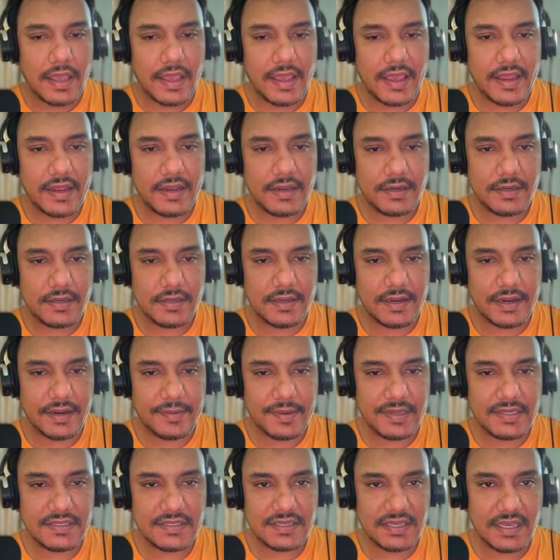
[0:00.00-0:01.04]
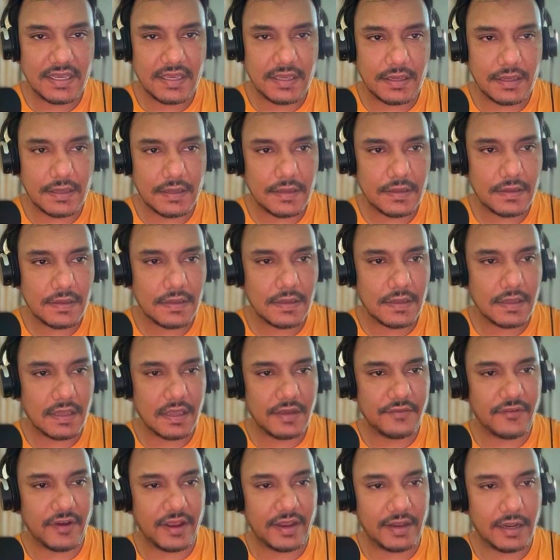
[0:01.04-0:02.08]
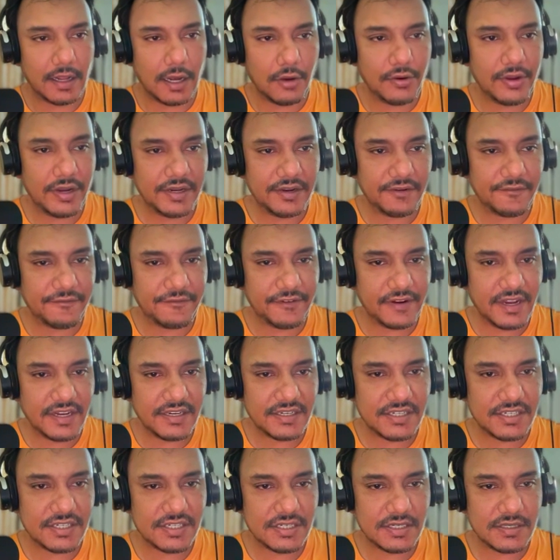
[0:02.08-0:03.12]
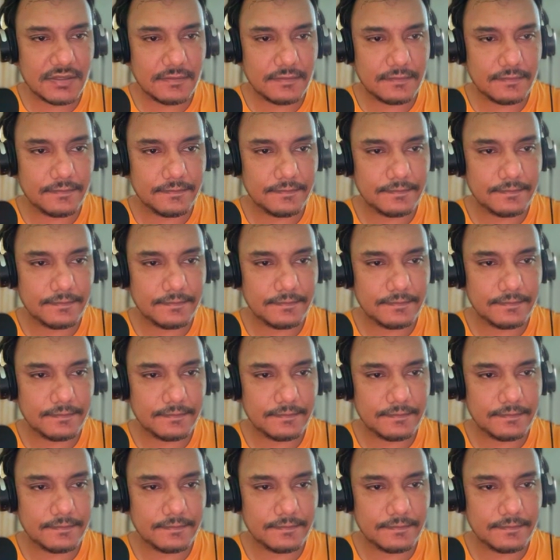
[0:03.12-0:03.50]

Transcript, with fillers: And let me see if I now hit refresh.